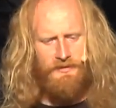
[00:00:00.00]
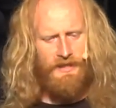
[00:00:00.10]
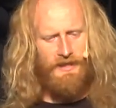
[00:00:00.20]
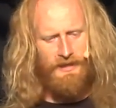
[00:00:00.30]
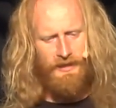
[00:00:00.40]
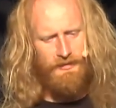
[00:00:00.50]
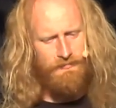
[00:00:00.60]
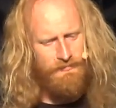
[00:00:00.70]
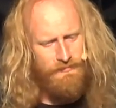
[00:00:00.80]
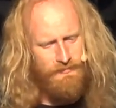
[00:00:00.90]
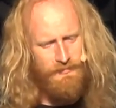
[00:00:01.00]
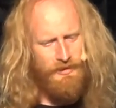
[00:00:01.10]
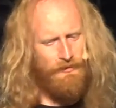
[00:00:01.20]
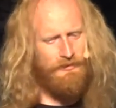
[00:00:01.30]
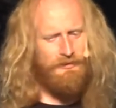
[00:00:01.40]
Uh,
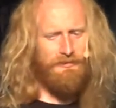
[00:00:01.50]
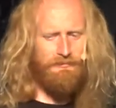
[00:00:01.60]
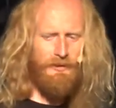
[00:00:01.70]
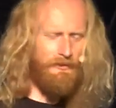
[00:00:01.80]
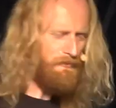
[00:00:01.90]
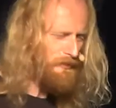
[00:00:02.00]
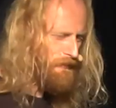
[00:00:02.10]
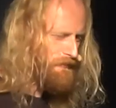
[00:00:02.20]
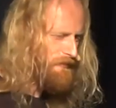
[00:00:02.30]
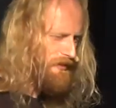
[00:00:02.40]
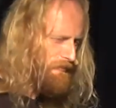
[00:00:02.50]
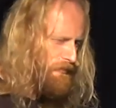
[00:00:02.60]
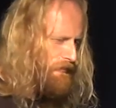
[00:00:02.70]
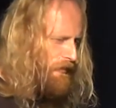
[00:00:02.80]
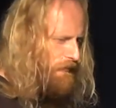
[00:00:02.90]
shelters, you know, build
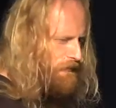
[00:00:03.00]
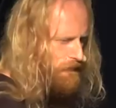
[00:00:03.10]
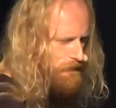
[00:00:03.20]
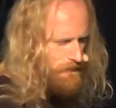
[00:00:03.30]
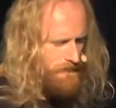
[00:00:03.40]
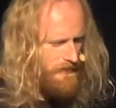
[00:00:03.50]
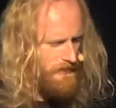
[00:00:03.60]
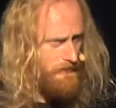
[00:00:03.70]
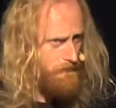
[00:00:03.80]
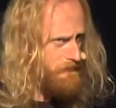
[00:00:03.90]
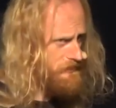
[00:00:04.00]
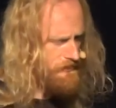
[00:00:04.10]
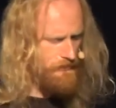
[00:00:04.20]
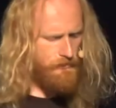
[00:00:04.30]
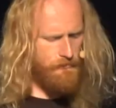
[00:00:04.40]
simple local uh,
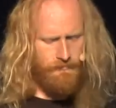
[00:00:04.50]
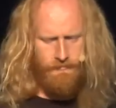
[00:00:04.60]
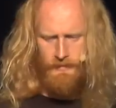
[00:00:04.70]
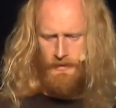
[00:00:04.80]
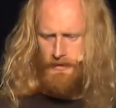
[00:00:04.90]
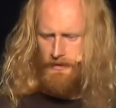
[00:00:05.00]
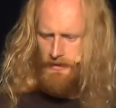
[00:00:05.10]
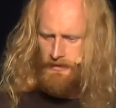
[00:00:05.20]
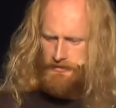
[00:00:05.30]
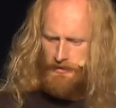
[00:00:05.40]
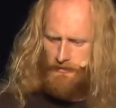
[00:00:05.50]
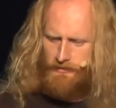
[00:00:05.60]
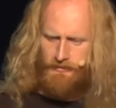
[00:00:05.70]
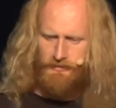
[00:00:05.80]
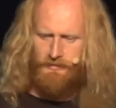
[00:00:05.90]
material
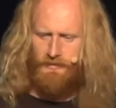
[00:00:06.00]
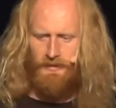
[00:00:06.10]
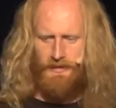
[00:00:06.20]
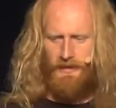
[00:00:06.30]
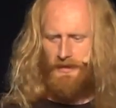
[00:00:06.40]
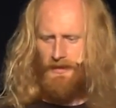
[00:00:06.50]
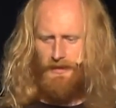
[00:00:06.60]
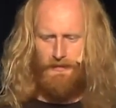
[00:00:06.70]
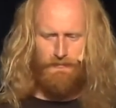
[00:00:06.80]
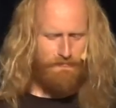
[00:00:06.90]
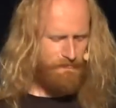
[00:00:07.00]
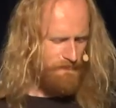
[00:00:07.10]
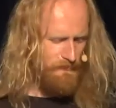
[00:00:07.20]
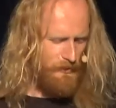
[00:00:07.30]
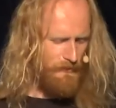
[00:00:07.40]
shelters. Um,
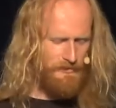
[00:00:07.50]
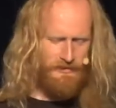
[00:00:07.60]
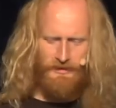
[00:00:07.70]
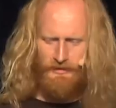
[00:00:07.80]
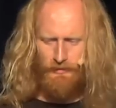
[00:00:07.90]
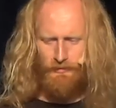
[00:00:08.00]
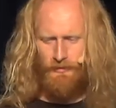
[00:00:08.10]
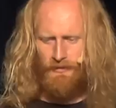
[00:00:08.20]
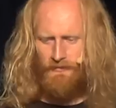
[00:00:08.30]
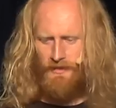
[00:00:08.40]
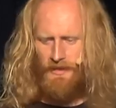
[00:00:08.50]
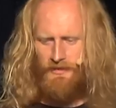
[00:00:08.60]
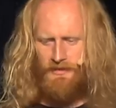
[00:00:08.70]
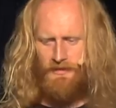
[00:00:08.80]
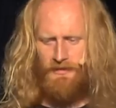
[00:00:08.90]
obviously, there's alternative
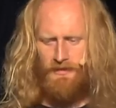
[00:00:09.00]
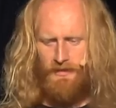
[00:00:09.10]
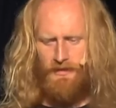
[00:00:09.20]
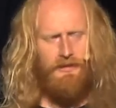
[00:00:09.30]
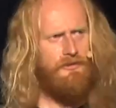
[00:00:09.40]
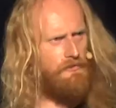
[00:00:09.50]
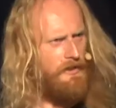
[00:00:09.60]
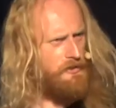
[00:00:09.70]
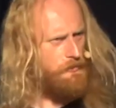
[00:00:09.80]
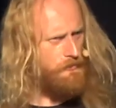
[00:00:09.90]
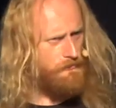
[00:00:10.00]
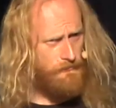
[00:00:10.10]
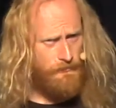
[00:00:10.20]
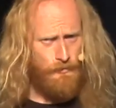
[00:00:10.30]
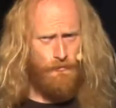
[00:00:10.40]
energy, transport
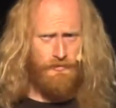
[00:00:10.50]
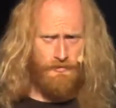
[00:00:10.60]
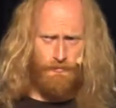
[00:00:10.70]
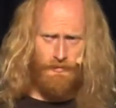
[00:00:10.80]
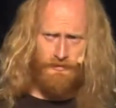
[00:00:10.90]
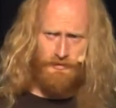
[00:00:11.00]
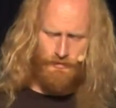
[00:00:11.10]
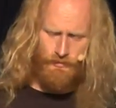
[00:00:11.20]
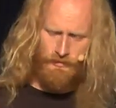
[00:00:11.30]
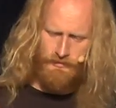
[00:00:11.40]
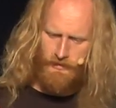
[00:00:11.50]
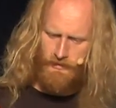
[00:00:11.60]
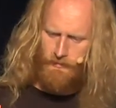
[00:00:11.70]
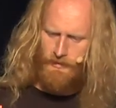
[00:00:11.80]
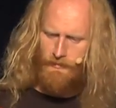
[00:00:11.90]
and fuel, which is what this talk is
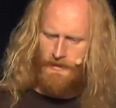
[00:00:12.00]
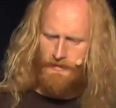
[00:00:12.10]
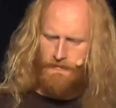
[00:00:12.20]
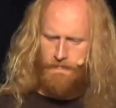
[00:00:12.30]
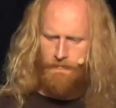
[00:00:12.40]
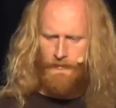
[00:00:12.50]
going to be about.